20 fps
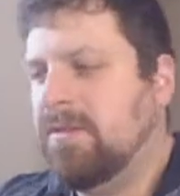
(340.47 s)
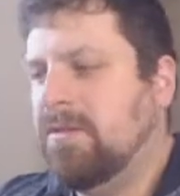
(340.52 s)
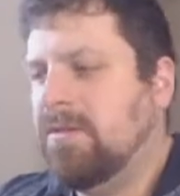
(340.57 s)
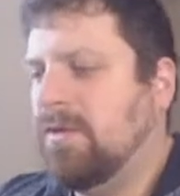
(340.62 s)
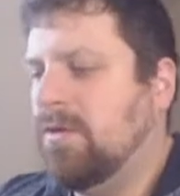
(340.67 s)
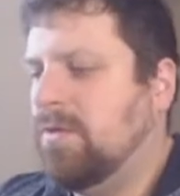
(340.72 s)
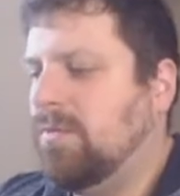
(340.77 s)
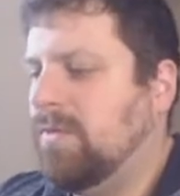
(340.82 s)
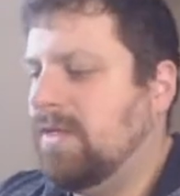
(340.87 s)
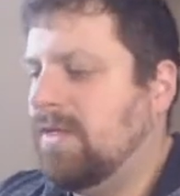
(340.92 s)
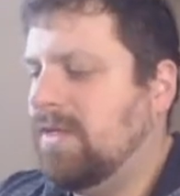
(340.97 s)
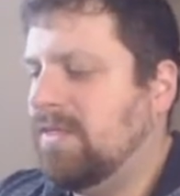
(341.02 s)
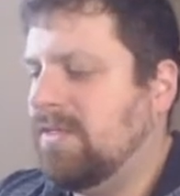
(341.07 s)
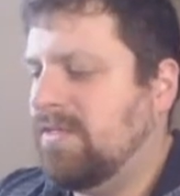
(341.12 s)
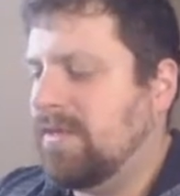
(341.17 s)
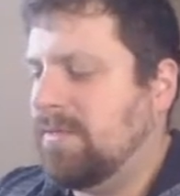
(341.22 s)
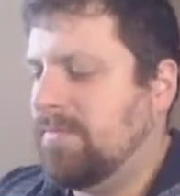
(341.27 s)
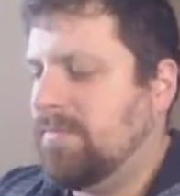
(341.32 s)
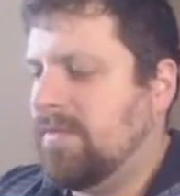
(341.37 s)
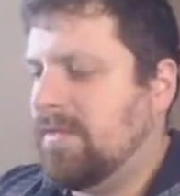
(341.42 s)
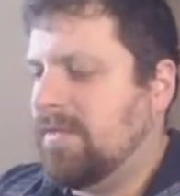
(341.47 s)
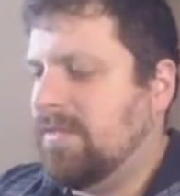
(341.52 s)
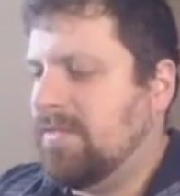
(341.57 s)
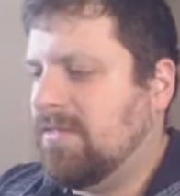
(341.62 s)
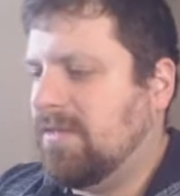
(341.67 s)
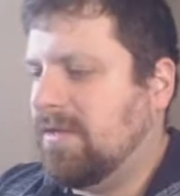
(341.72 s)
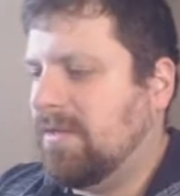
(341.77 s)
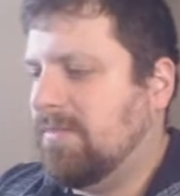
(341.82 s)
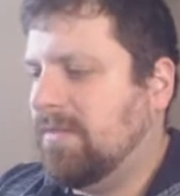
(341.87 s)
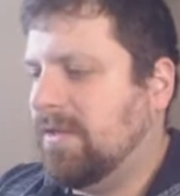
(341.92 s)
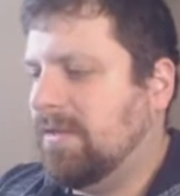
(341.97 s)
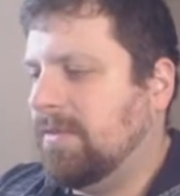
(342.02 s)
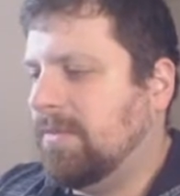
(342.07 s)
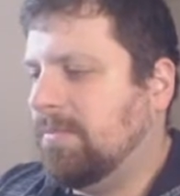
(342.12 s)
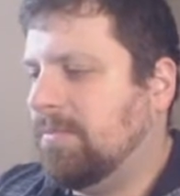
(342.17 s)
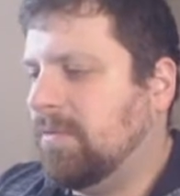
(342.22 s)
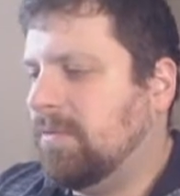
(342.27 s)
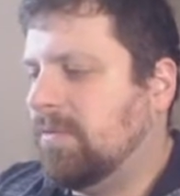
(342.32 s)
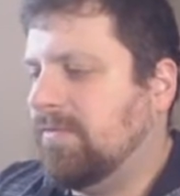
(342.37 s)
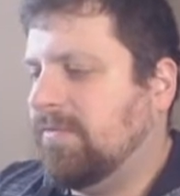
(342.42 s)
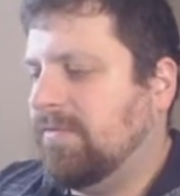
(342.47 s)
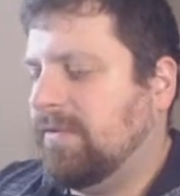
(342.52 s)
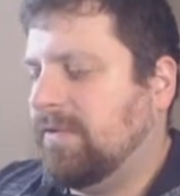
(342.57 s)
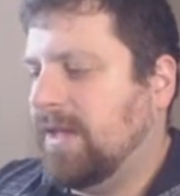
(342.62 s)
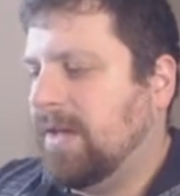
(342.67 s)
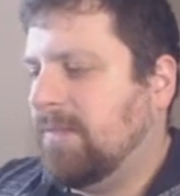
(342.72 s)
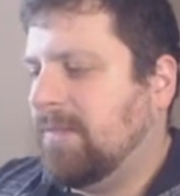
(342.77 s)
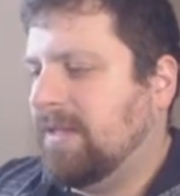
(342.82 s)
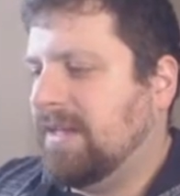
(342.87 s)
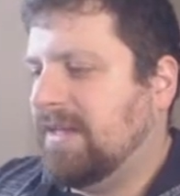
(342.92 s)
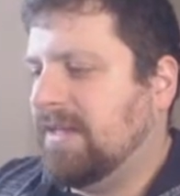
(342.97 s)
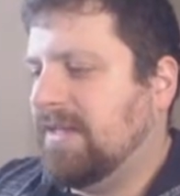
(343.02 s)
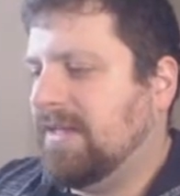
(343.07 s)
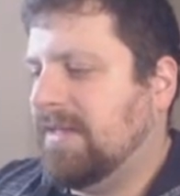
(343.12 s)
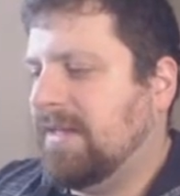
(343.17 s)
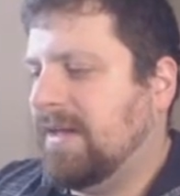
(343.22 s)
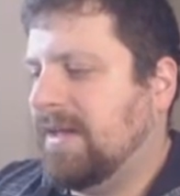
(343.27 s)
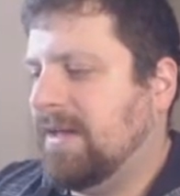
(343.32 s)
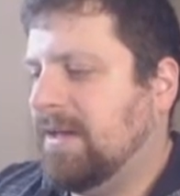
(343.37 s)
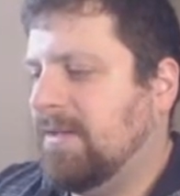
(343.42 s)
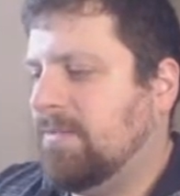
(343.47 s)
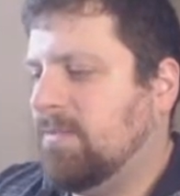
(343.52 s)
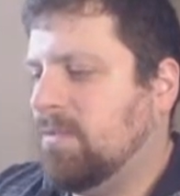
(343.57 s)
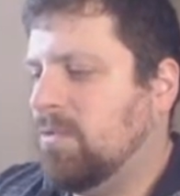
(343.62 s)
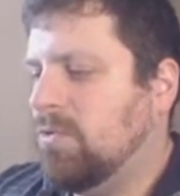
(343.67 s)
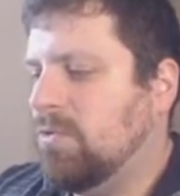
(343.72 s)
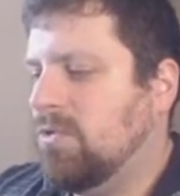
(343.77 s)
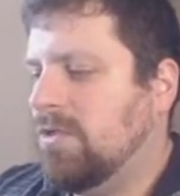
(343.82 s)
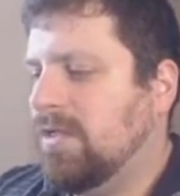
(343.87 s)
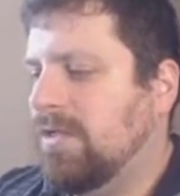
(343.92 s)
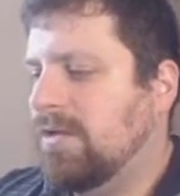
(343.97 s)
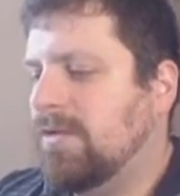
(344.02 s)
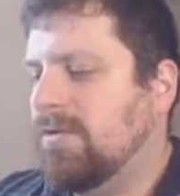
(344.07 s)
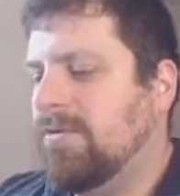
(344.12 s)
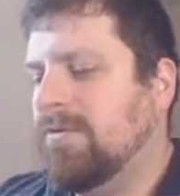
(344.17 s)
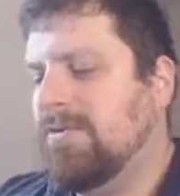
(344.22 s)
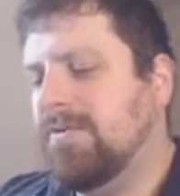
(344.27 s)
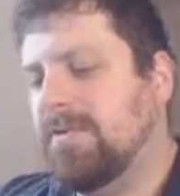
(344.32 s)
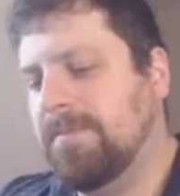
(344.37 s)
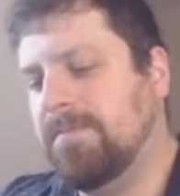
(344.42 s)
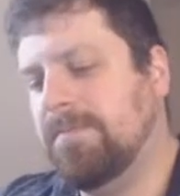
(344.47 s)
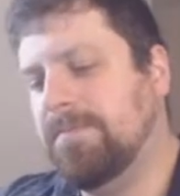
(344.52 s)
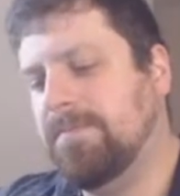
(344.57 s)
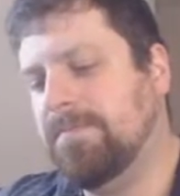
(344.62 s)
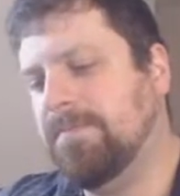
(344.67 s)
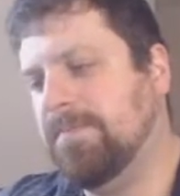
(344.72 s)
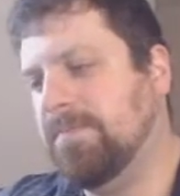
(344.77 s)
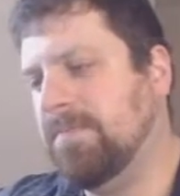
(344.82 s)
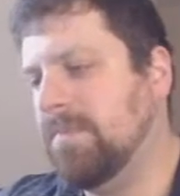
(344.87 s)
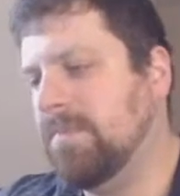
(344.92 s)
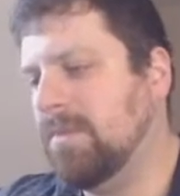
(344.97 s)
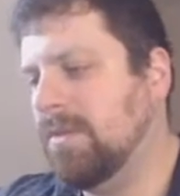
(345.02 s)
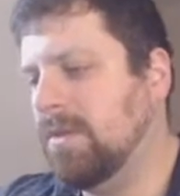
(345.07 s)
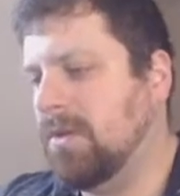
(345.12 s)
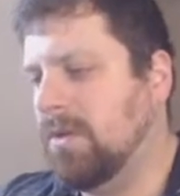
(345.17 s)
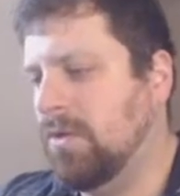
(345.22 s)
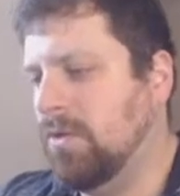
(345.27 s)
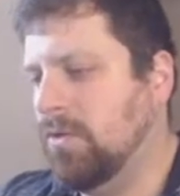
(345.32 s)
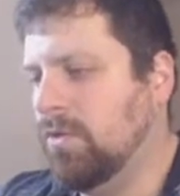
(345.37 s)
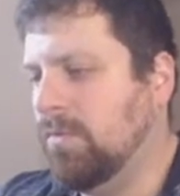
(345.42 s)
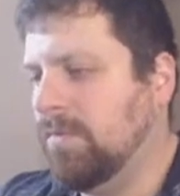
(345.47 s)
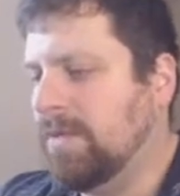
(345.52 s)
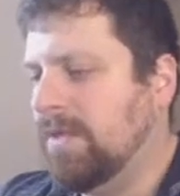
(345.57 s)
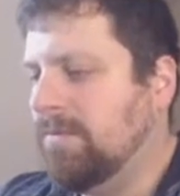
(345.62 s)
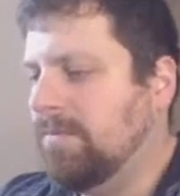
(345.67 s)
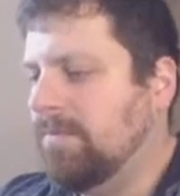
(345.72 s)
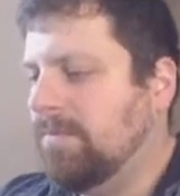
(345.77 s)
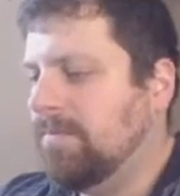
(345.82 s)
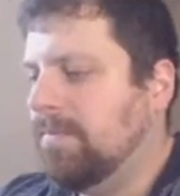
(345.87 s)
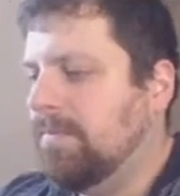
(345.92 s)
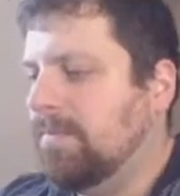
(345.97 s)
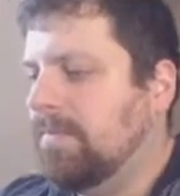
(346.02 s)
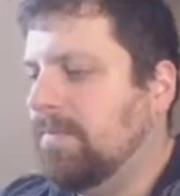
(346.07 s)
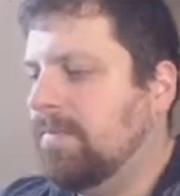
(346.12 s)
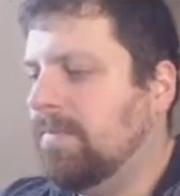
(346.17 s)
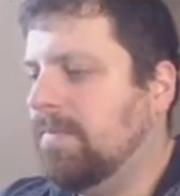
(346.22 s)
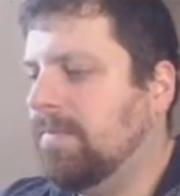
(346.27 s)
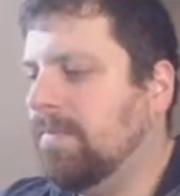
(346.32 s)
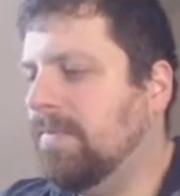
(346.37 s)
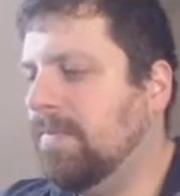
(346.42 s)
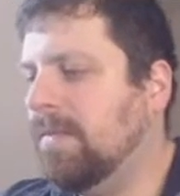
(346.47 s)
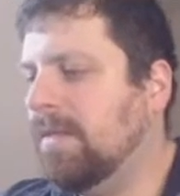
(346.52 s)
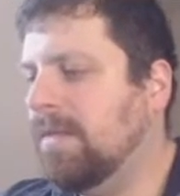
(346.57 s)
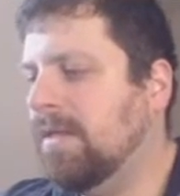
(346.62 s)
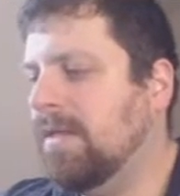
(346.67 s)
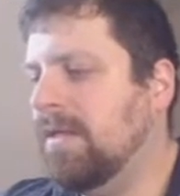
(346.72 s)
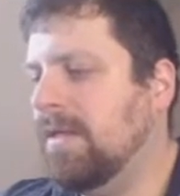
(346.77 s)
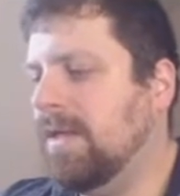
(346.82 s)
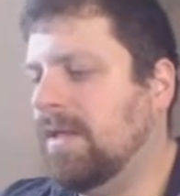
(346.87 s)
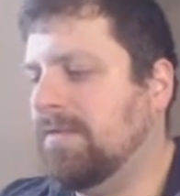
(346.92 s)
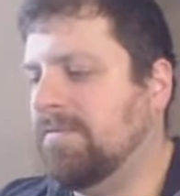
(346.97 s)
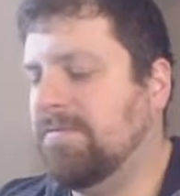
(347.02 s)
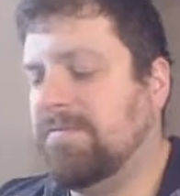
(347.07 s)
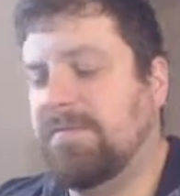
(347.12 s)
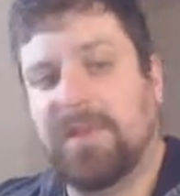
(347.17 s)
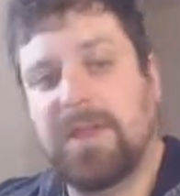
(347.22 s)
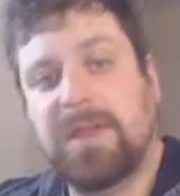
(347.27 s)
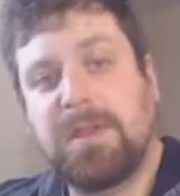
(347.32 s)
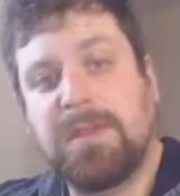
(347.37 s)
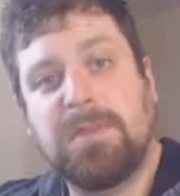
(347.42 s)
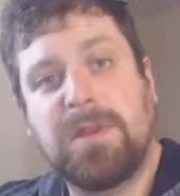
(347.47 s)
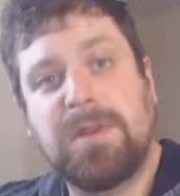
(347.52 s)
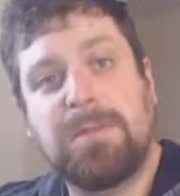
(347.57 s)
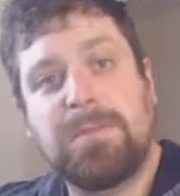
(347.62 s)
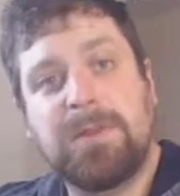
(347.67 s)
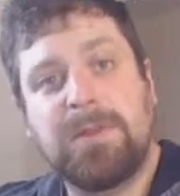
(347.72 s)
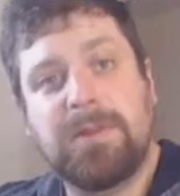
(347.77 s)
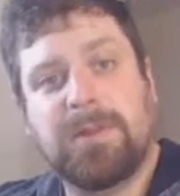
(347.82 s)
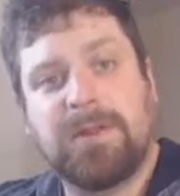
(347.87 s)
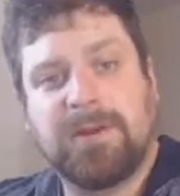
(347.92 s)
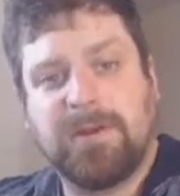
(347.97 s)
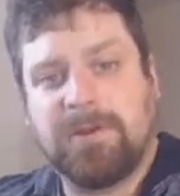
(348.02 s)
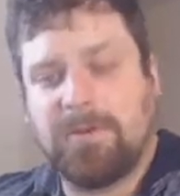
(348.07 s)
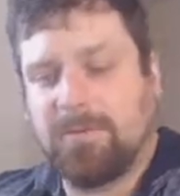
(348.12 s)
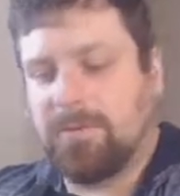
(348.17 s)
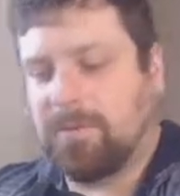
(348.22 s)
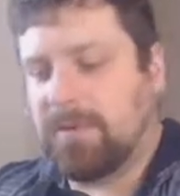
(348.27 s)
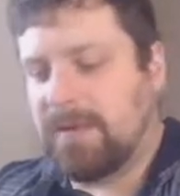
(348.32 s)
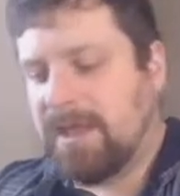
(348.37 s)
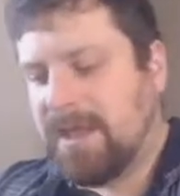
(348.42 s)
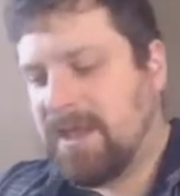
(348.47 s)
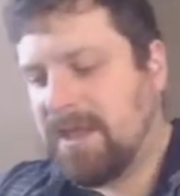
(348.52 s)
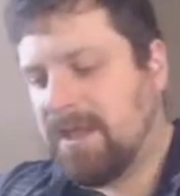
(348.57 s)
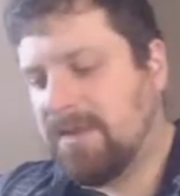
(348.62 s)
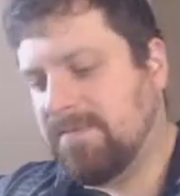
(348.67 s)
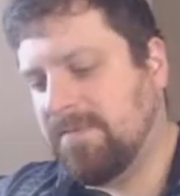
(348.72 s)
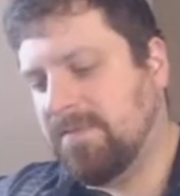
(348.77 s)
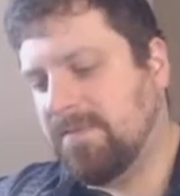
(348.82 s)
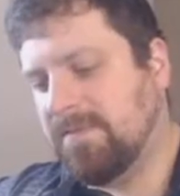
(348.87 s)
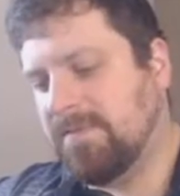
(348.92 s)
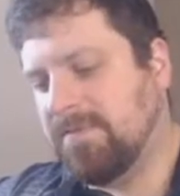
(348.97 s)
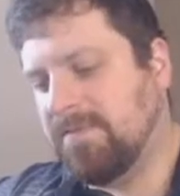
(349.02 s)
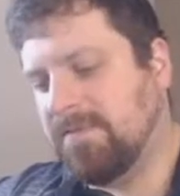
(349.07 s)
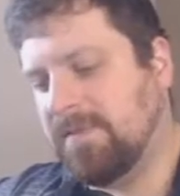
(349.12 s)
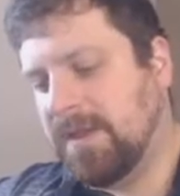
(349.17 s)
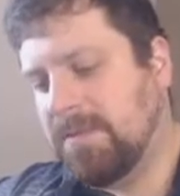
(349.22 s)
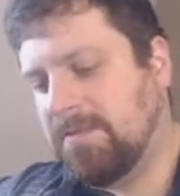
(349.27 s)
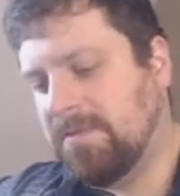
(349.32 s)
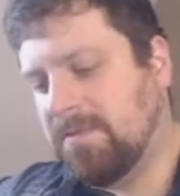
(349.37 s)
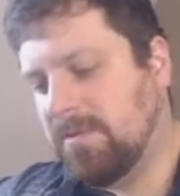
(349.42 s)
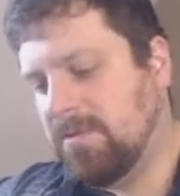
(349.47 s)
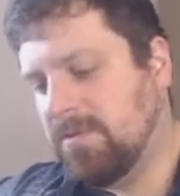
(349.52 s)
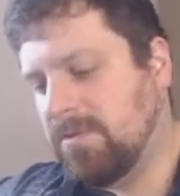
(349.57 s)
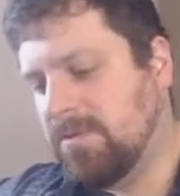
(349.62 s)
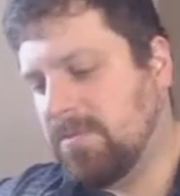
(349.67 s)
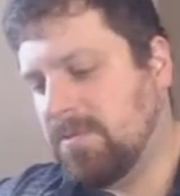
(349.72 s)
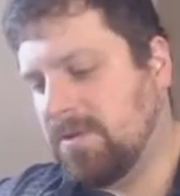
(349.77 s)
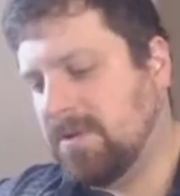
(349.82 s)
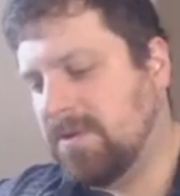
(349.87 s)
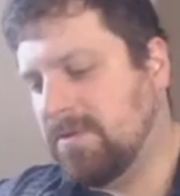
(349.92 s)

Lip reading: Oh, he's something of the blue flame, like Kagamusha or something. Umi. And Flame Manipulator, 1/2 of Flame Swordsman.